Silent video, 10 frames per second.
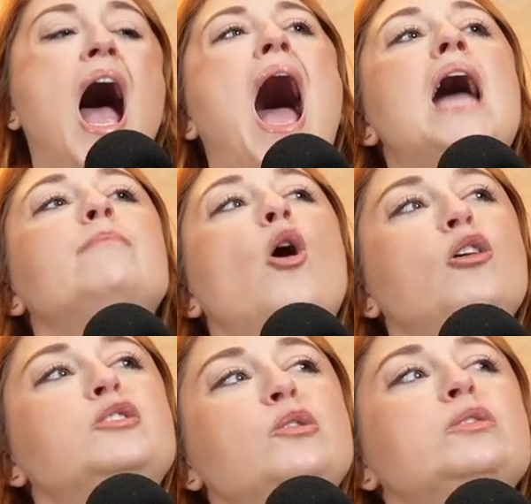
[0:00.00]
I'm
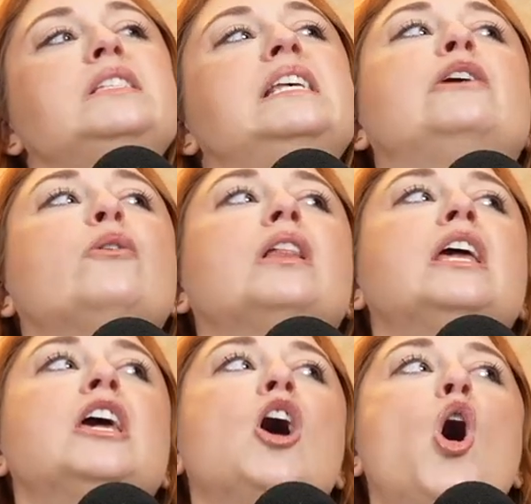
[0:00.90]
also
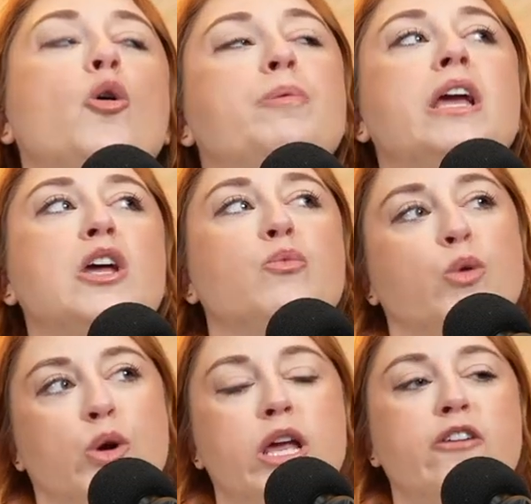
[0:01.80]
secretly hoping and
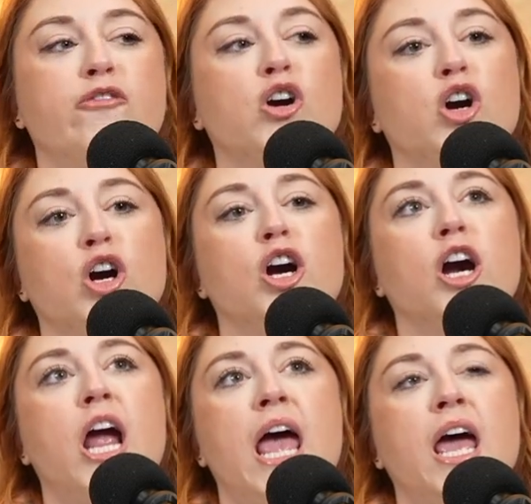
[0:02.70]
rooting for
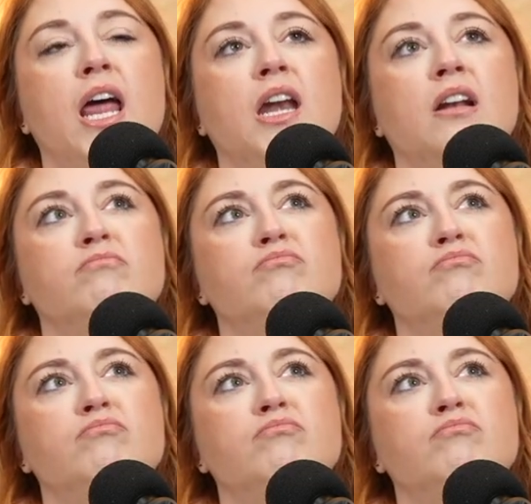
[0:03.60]
her and